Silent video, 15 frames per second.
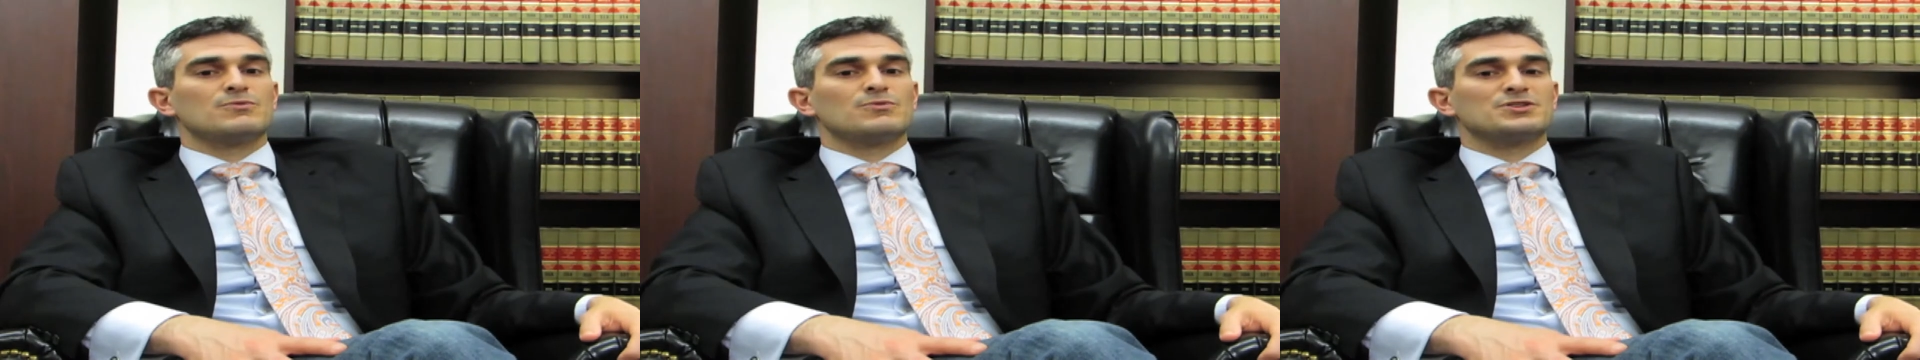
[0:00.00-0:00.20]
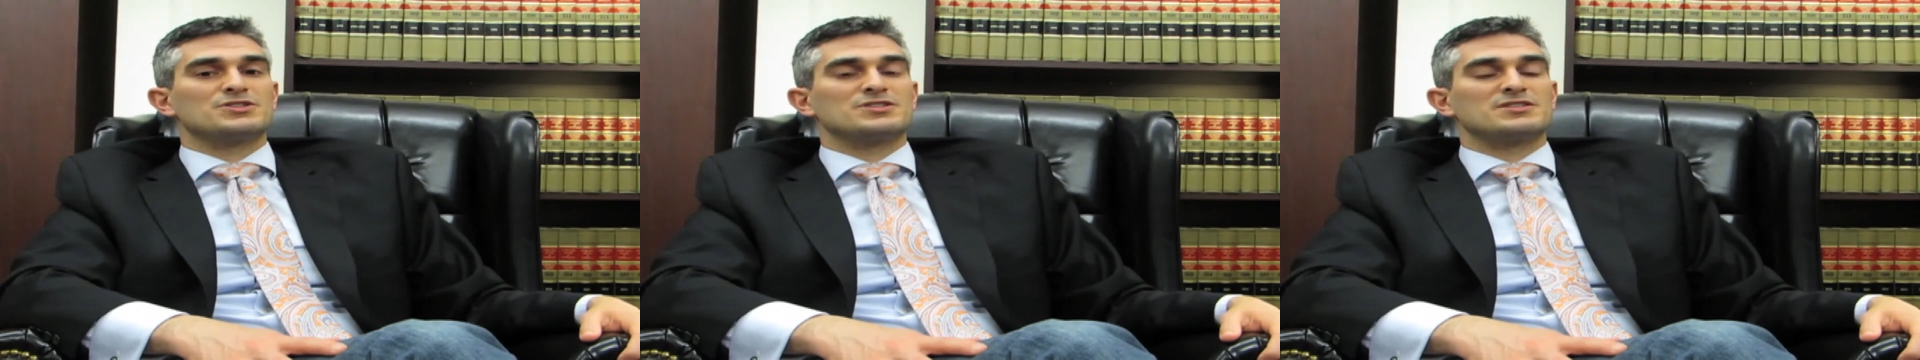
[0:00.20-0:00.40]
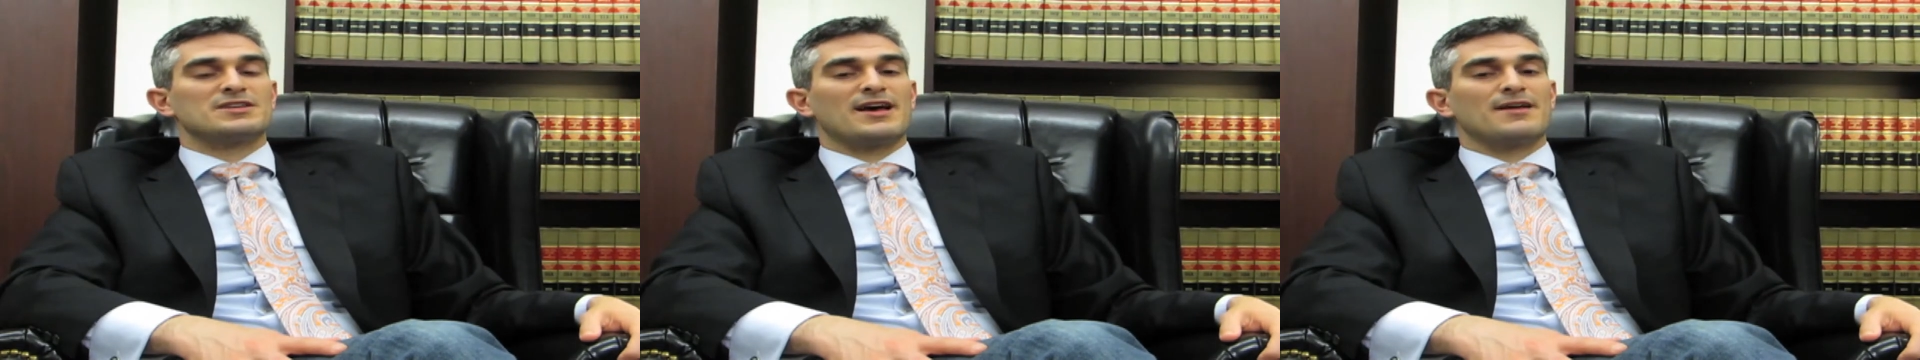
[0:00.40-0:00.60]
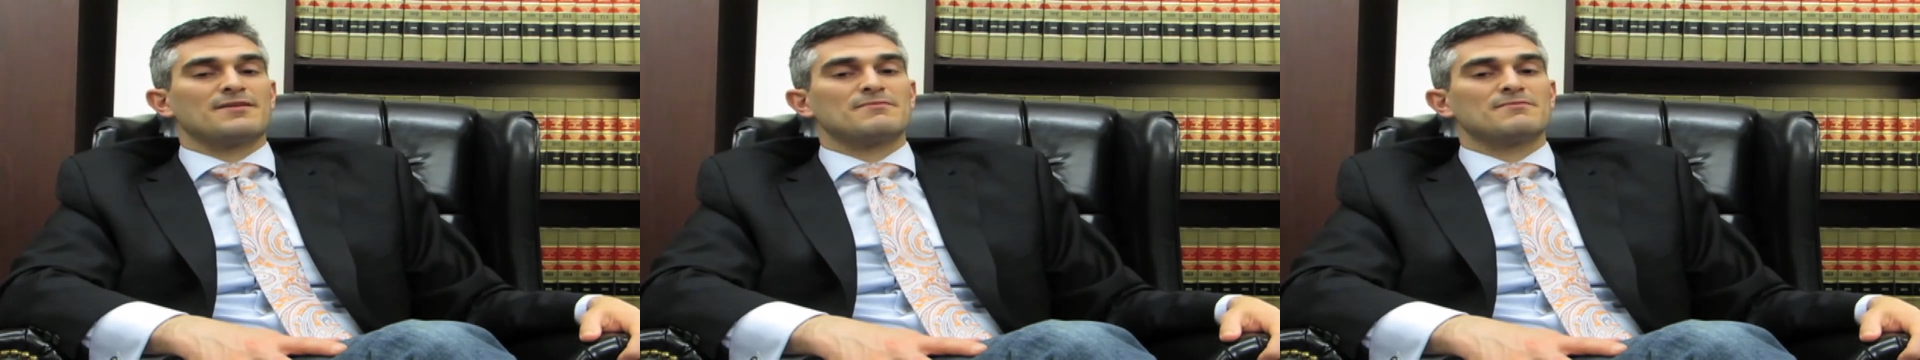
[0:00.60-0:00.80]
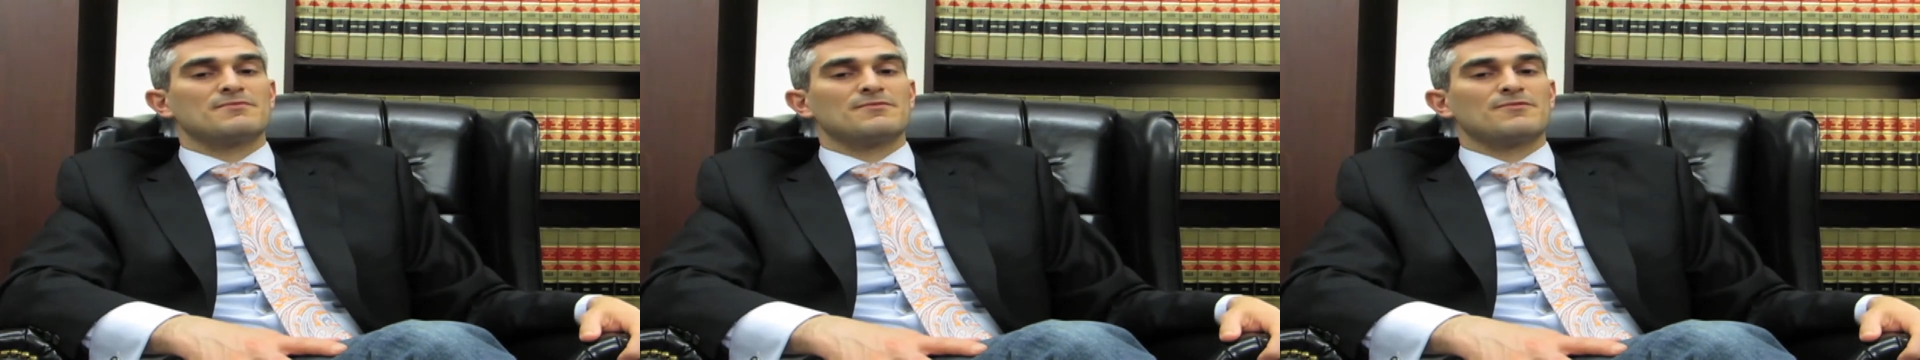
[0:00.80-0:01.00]
which is that
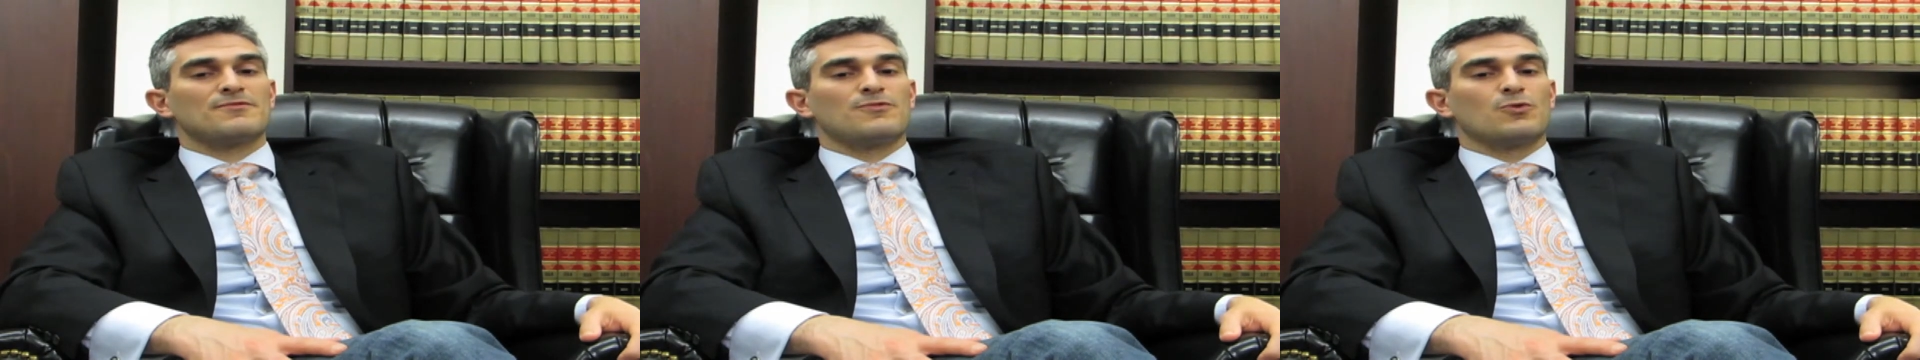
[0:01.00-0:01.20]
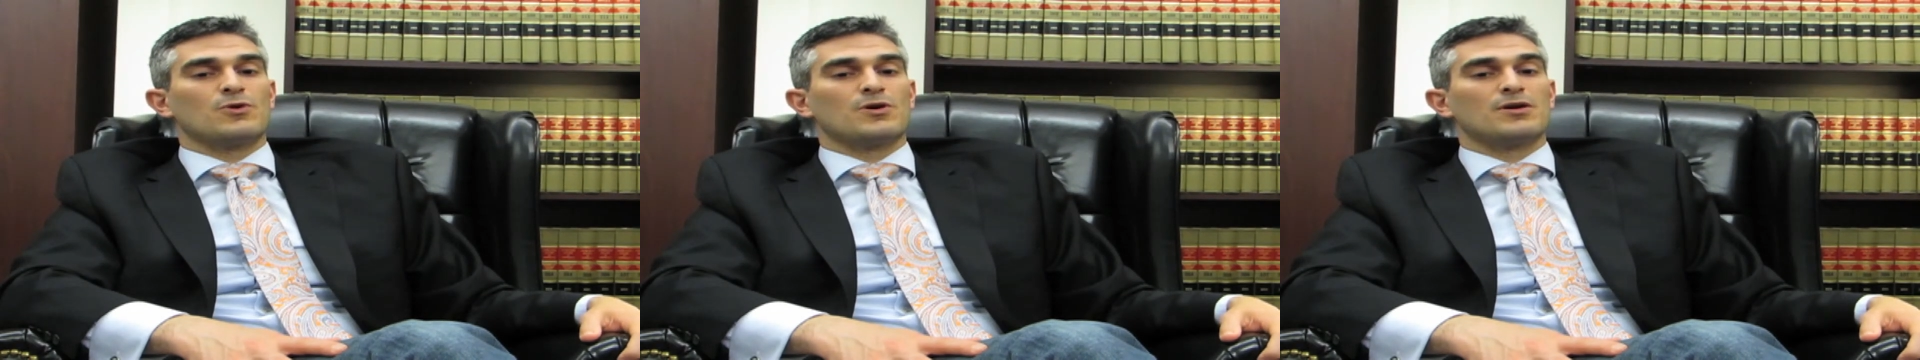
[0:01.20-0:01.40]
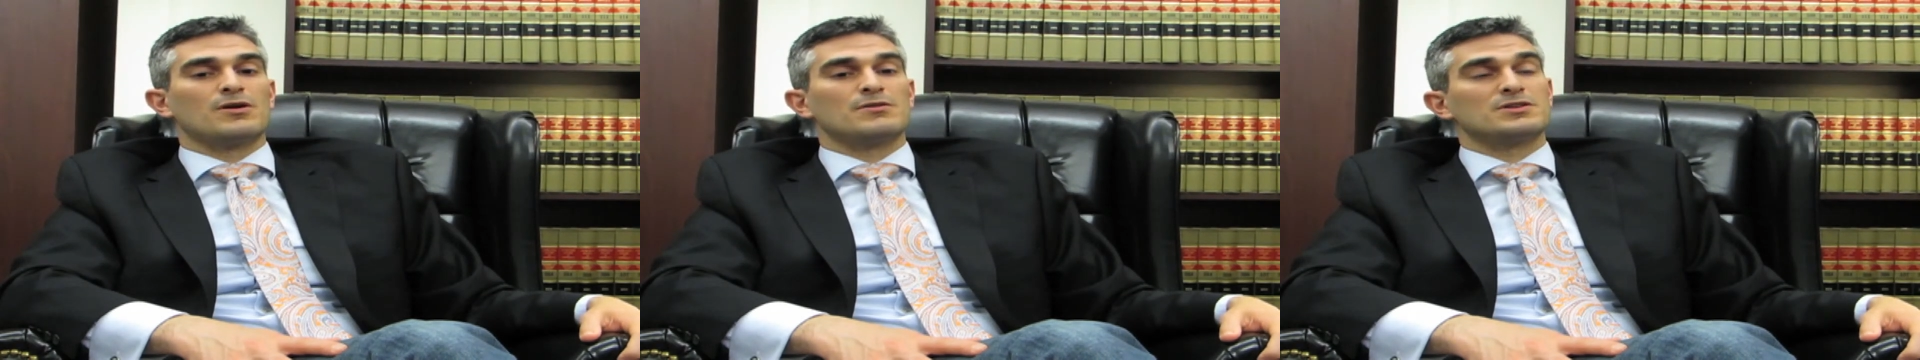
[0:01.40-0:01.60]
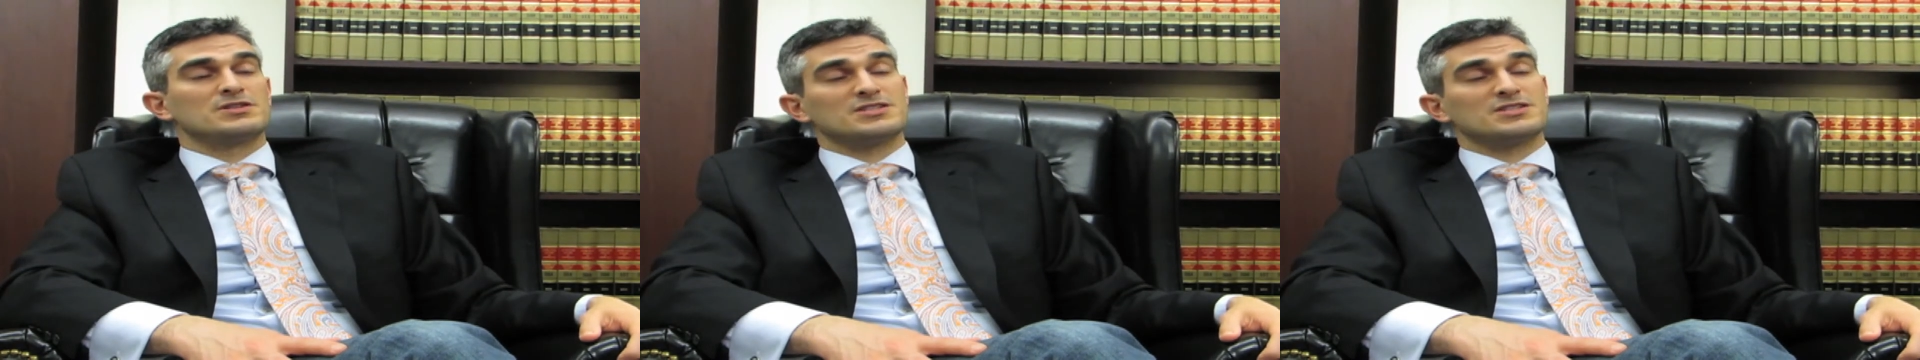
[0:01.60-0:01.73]
for